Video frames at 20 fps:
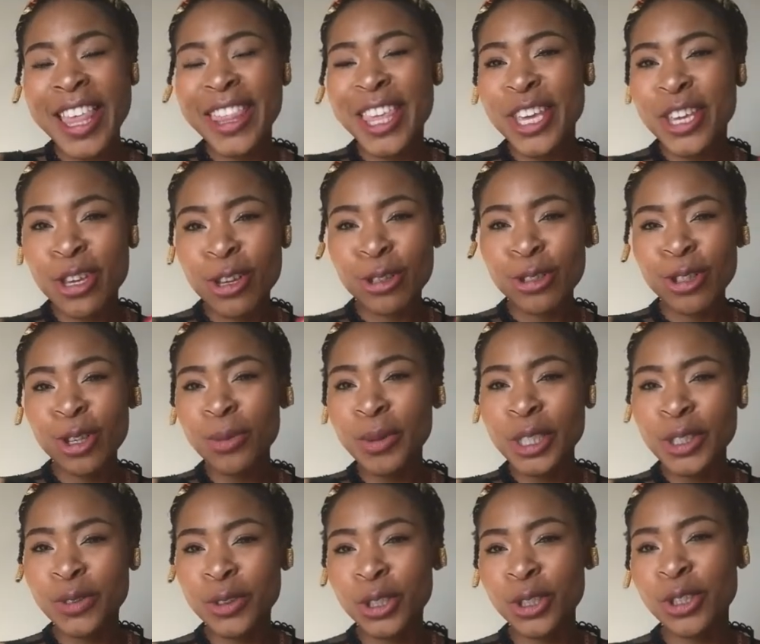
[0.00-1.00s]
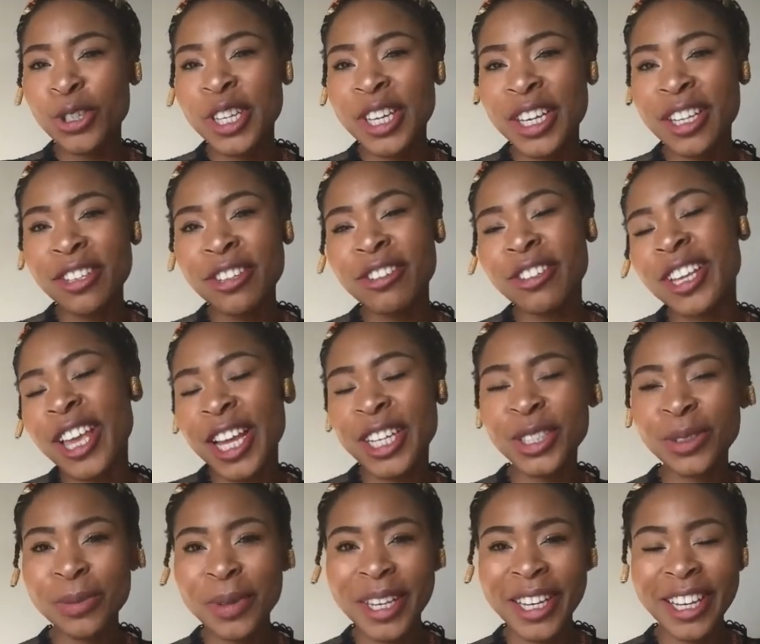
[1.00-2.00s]
thank you so much for tuning in you'll
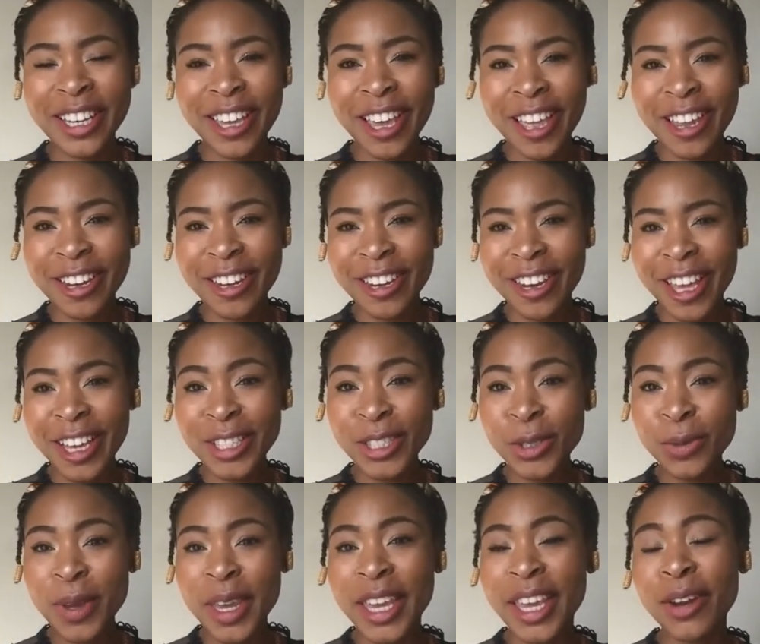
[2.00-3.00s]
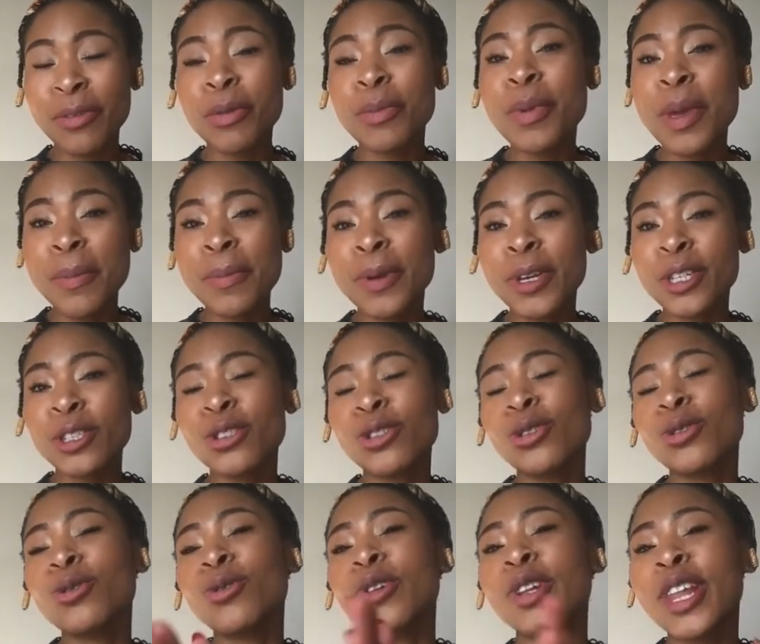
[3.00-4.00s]
catch me again next week and remember
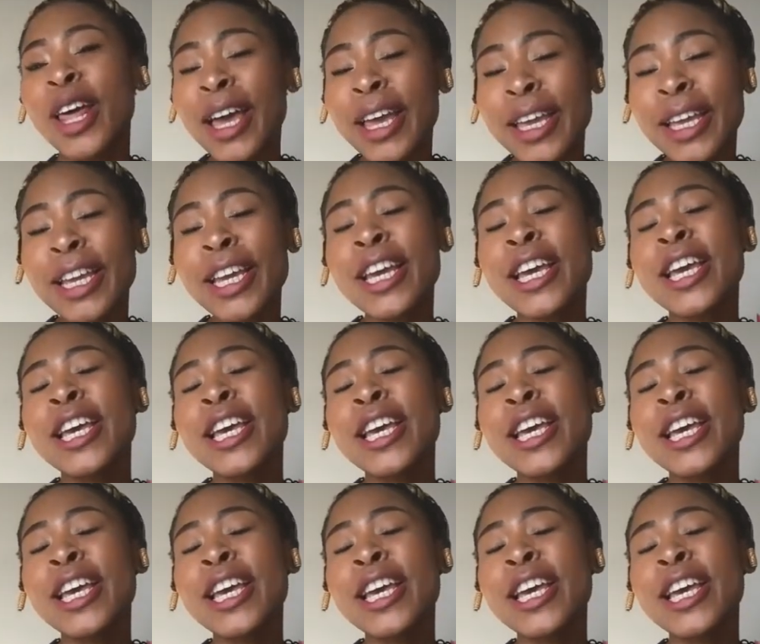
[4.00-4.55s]
to like